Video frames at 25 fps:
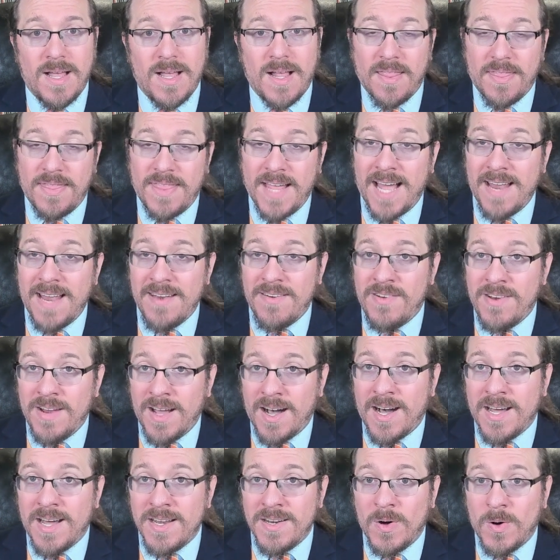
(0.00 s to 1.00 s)
That
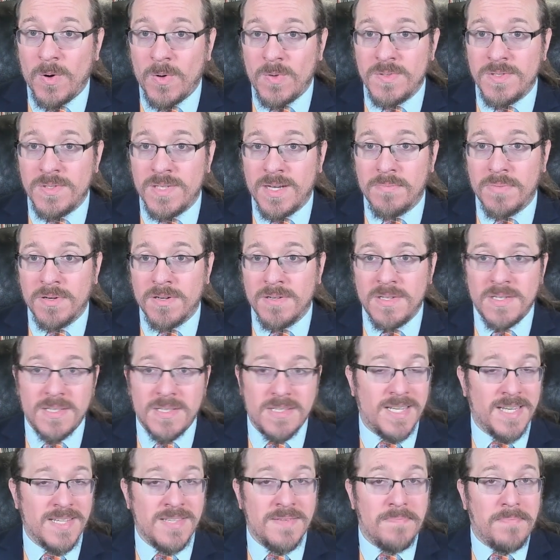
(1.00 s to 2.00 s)
non-whole number
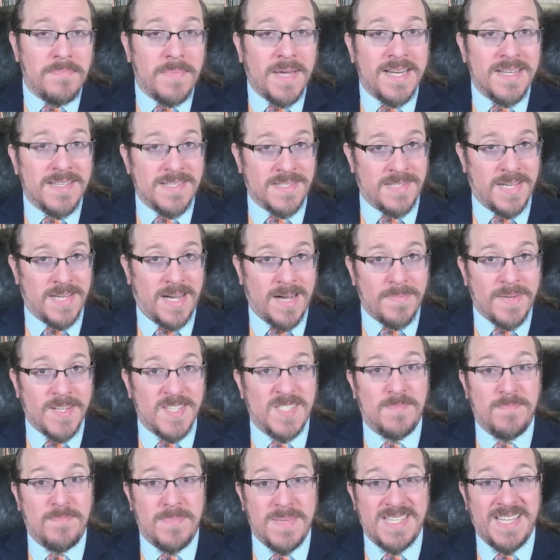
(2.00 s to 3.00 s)
doesn't mean a zombie
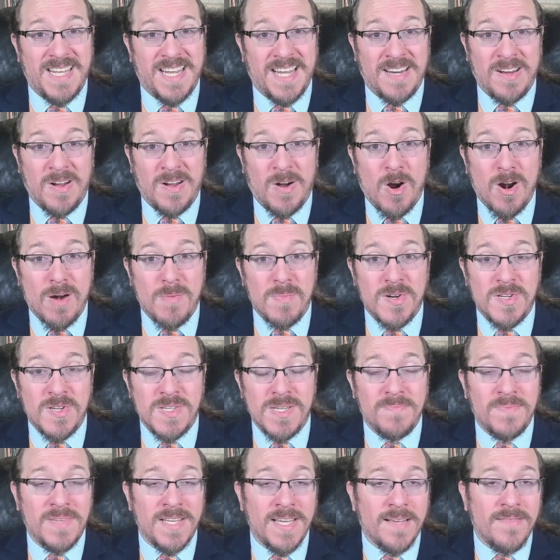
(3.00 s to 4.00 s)
is missing an arm or
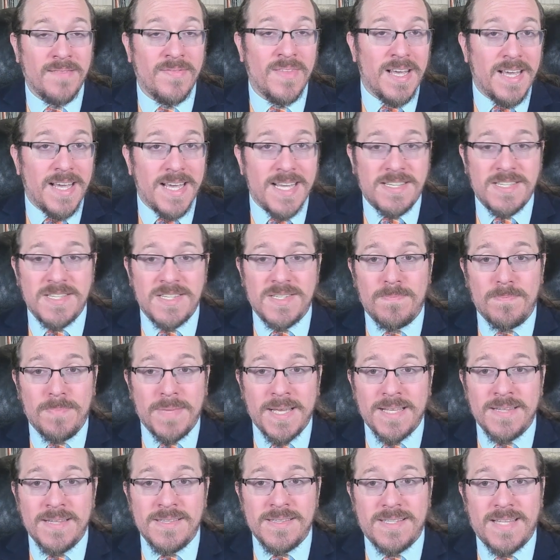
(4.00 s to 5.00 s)
something, it just
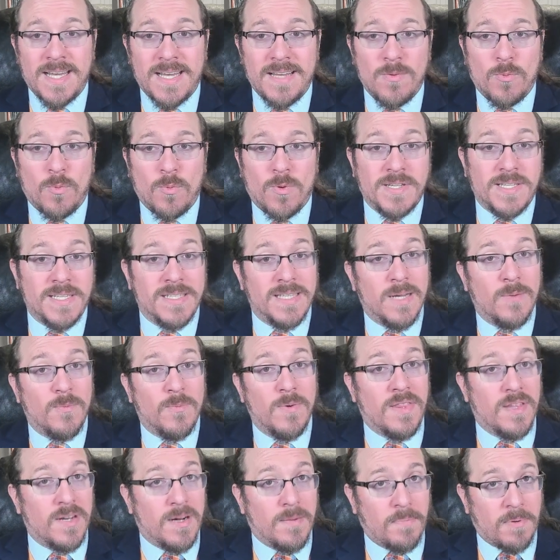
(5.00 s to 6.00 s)
means that we're dealing
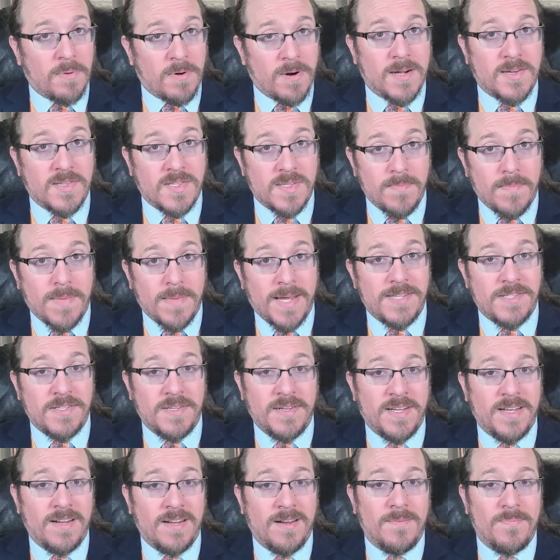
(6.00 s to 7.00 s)
with an
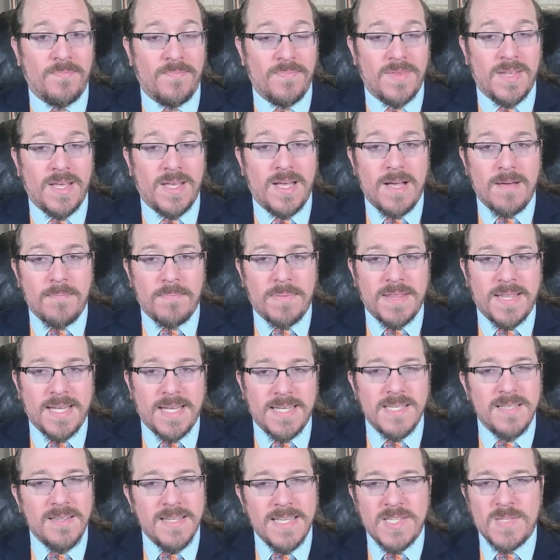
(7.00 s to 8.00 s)
approximation here. But
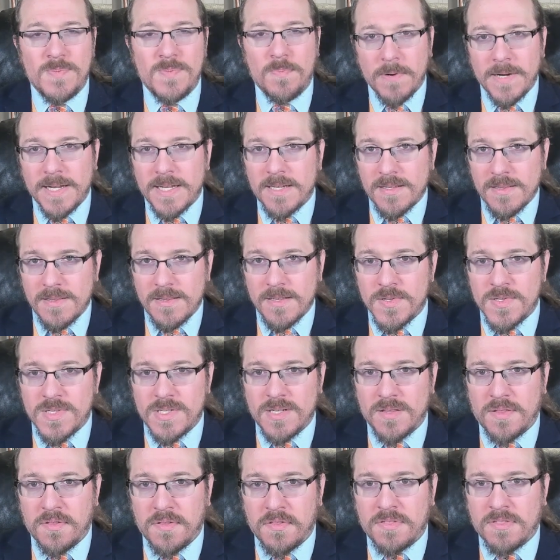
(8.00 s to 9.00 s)
that's at least pretty close
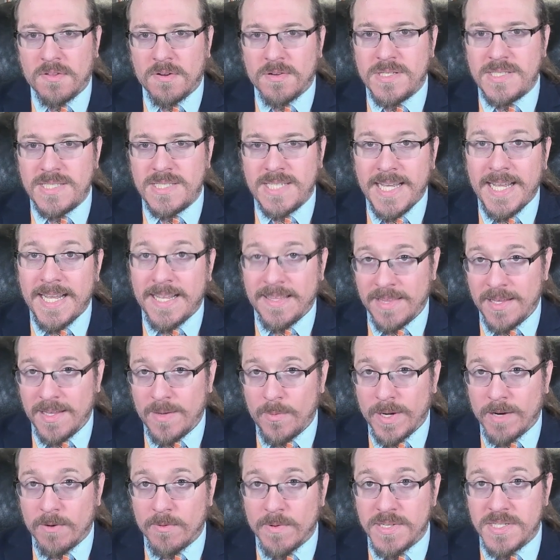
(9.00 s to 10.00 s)
to the 13 that
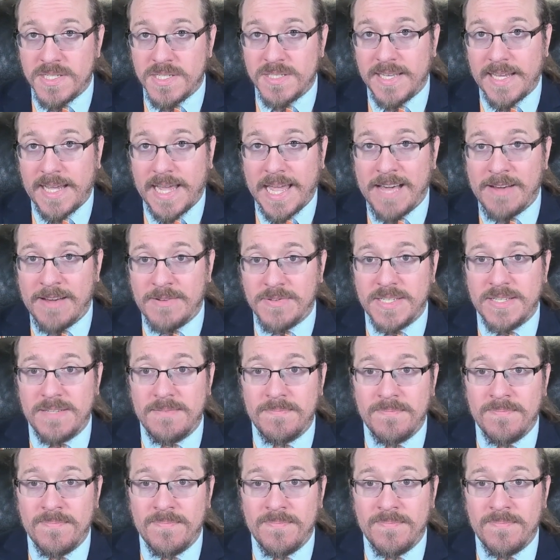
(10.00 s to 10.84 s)
we originally counted.